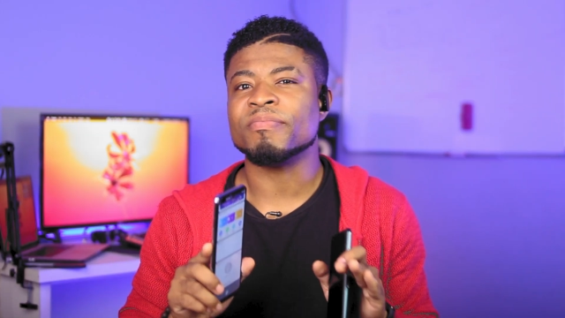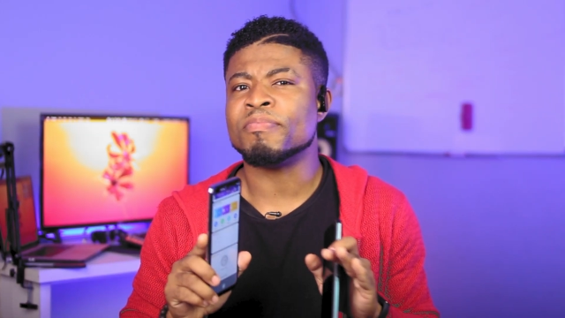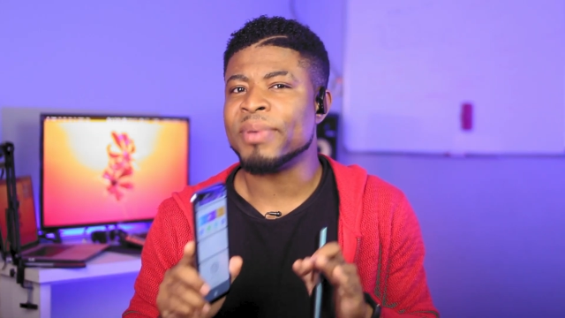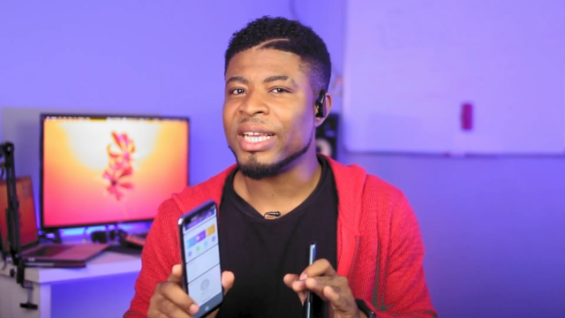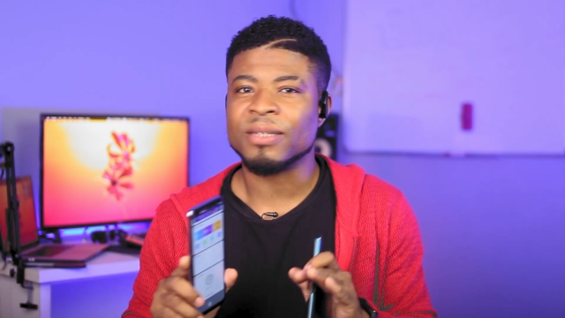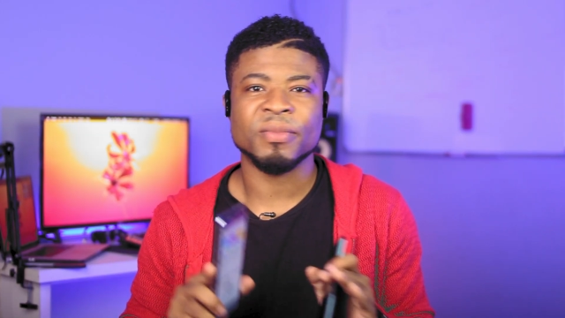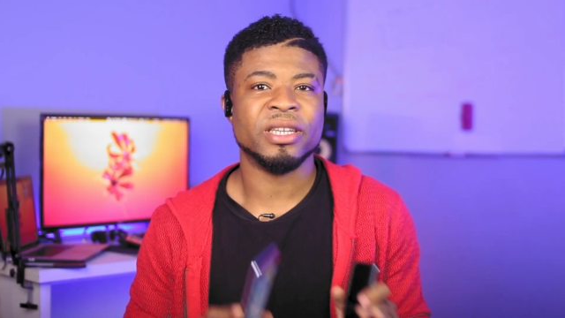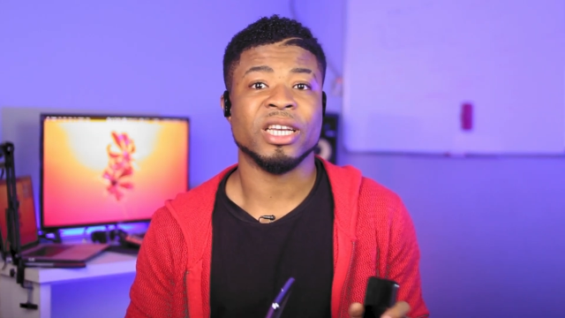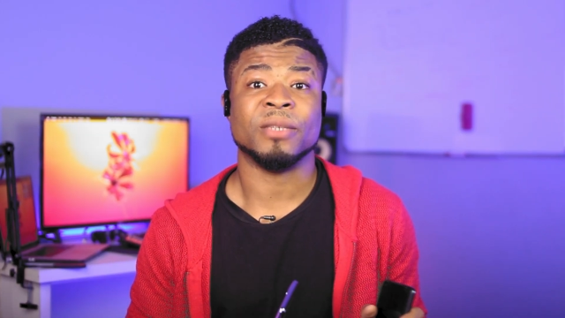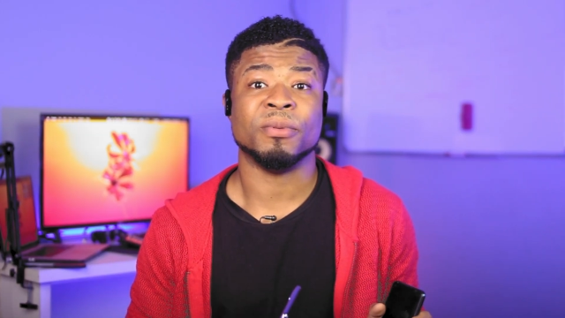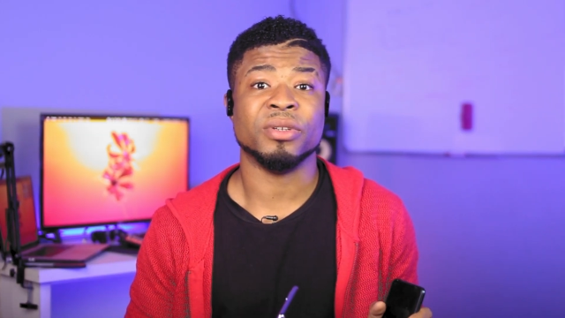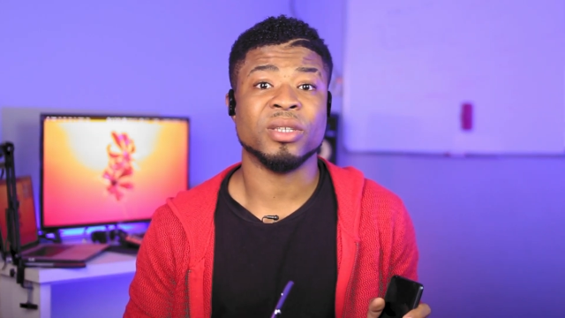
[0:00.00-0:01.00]
best media
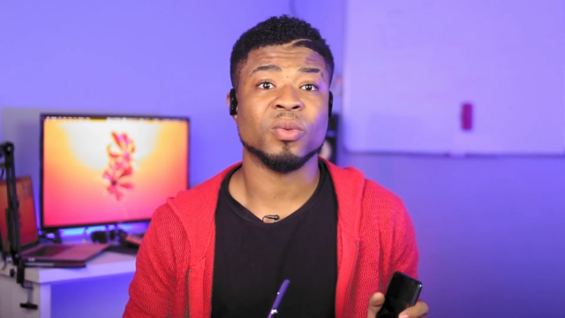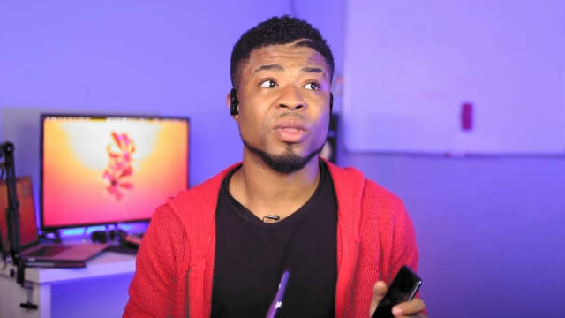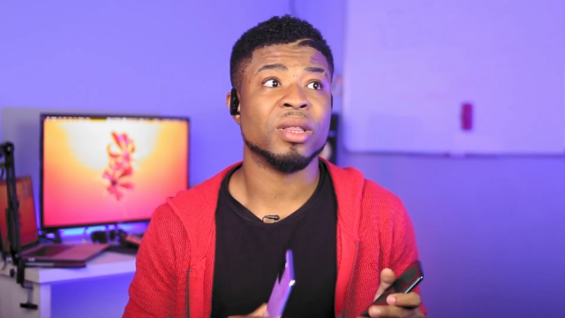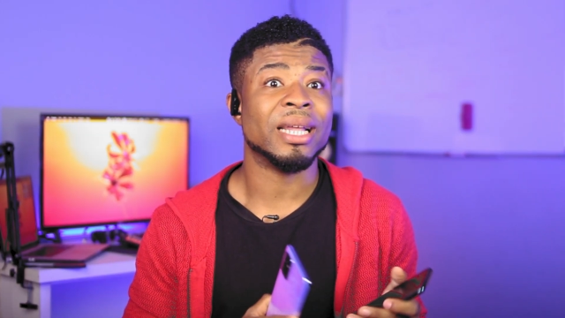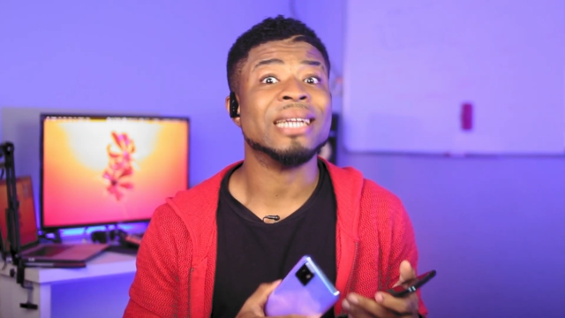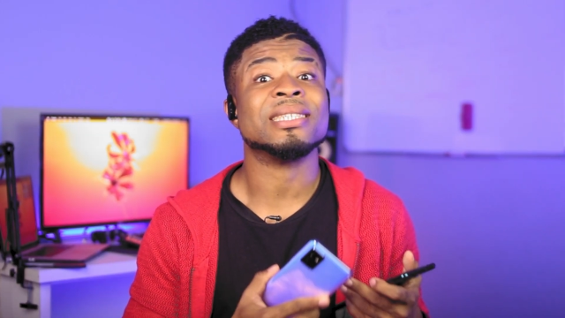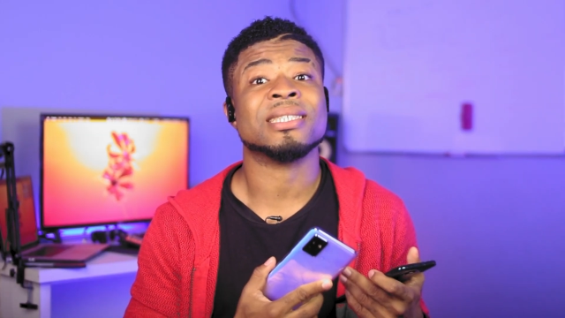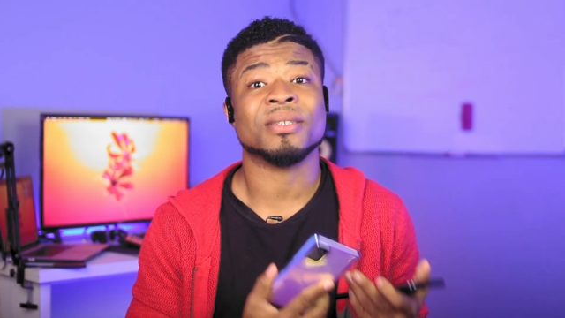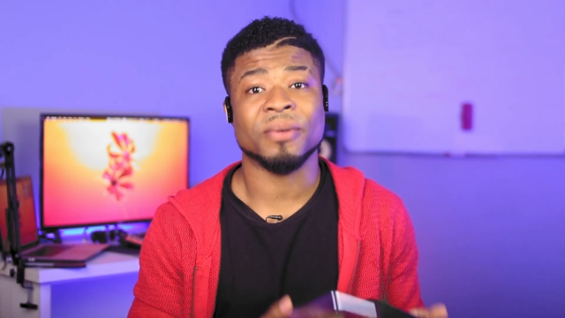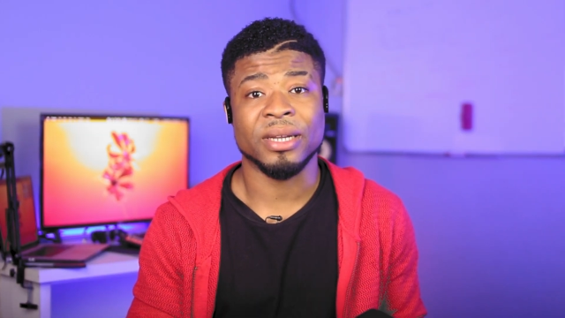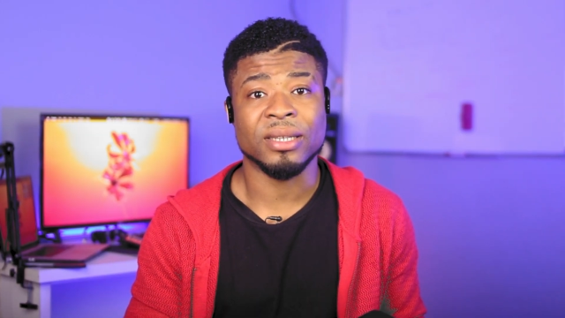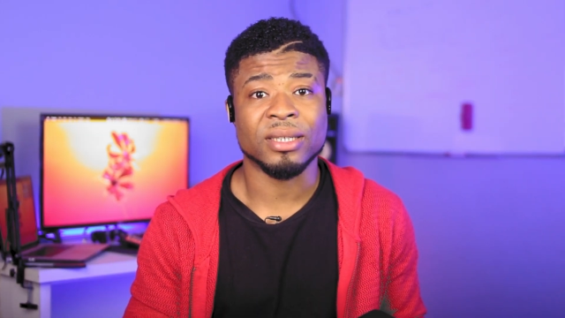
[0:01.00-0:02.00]
experience with large
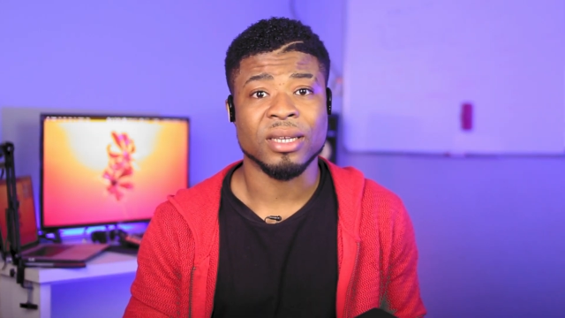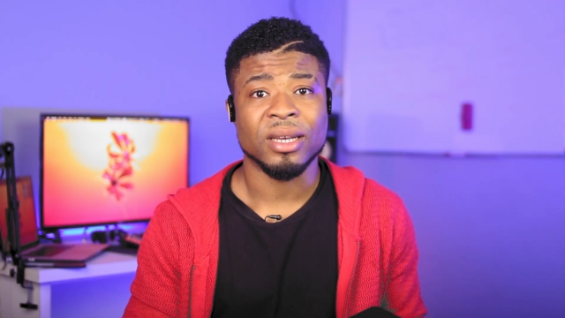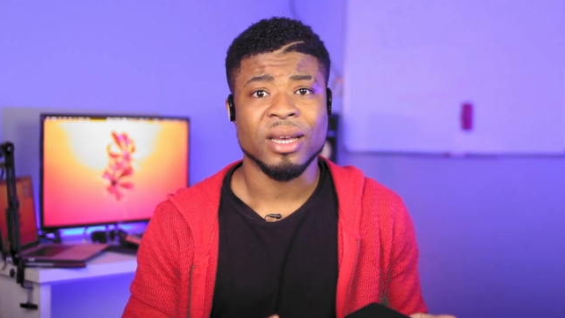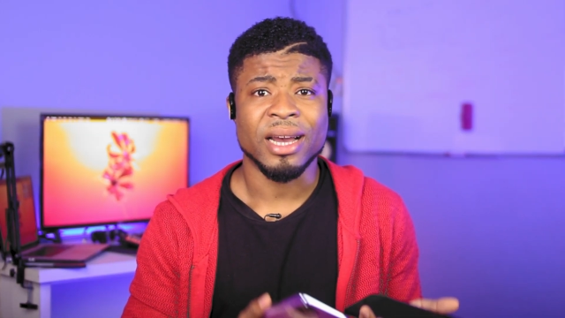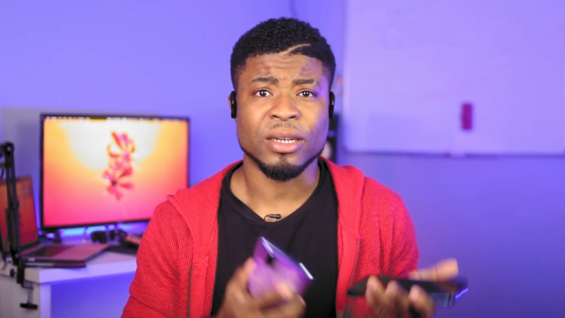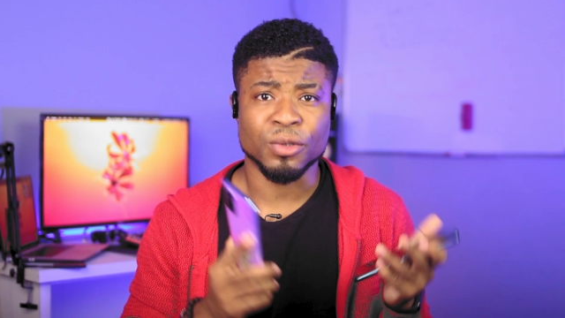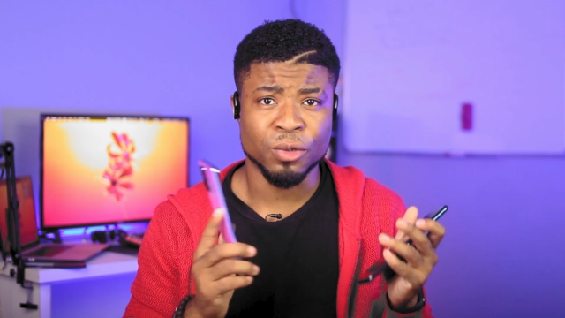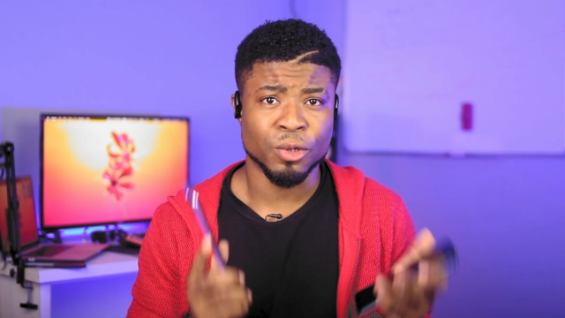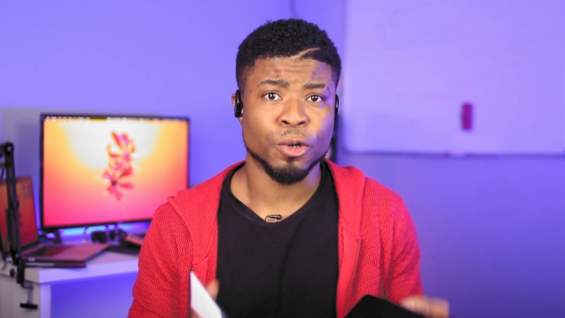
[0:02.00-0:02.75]
screens and good